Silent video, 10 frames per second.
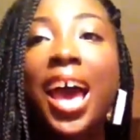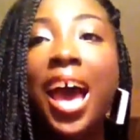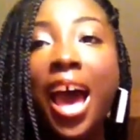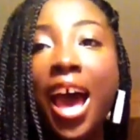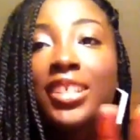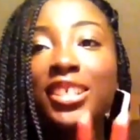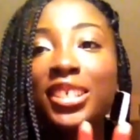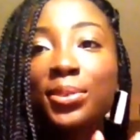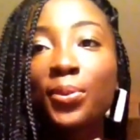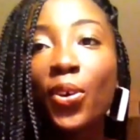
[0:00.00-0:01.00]
I
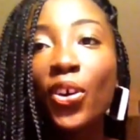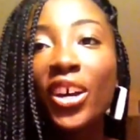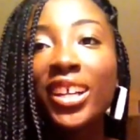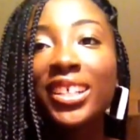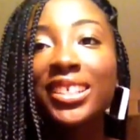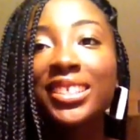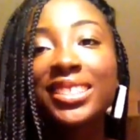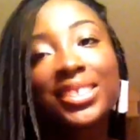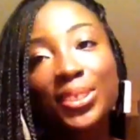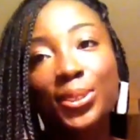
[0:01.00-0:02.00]
just want
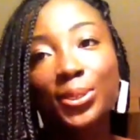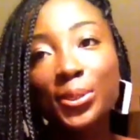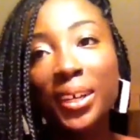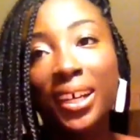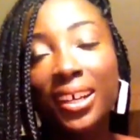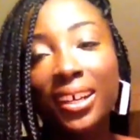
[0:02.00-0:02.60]
to